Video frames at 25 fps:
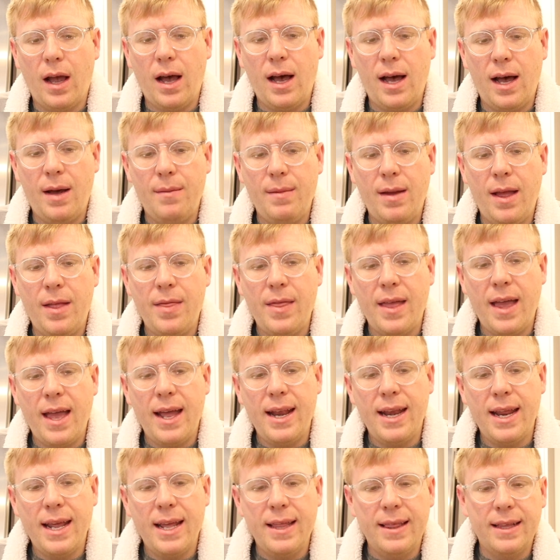And
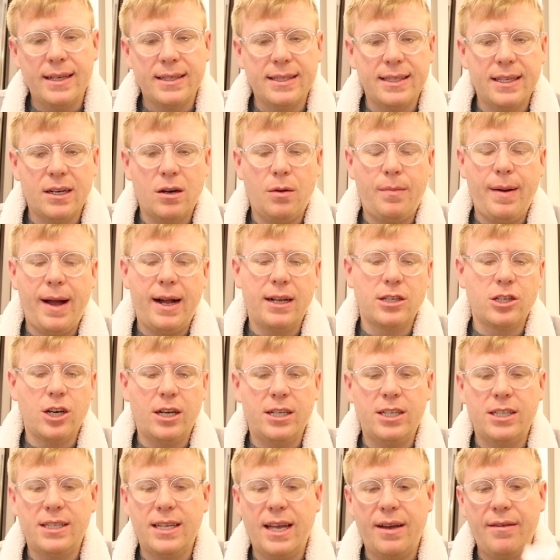then in this little pouch,
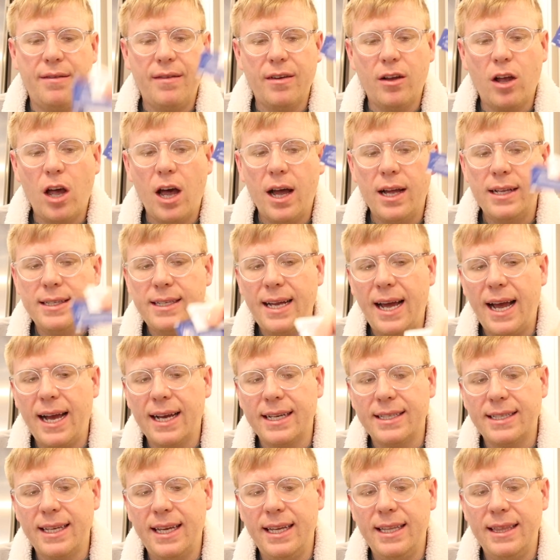I just have contacts